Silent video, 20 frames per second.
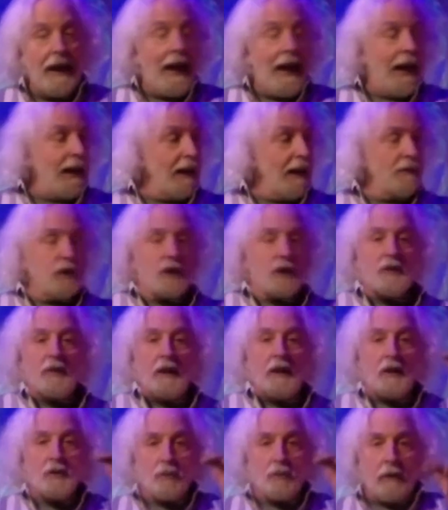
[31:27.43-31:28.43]
and I've just
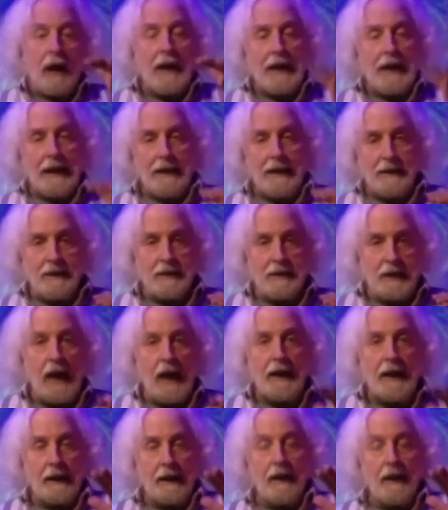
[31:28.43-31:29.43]
finished writing and
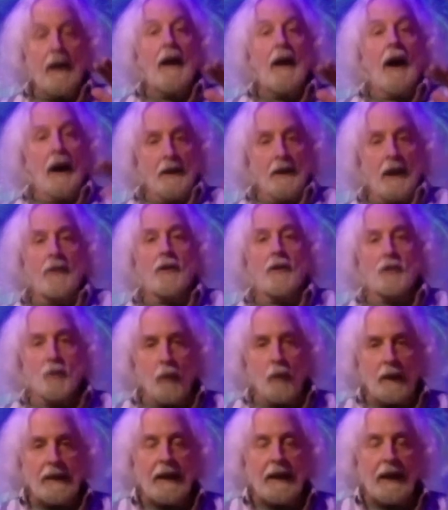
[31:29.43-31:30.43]
designing another
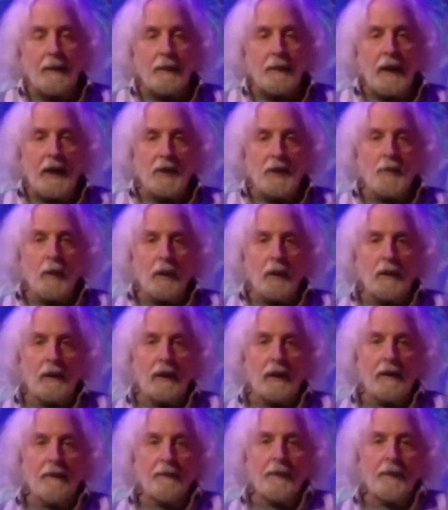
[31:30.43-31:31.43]
28-page
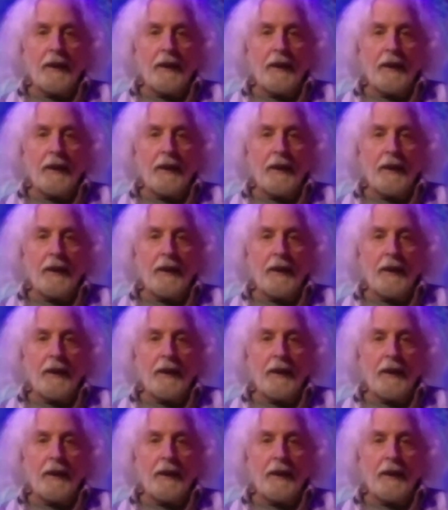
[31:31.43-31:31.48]
booklet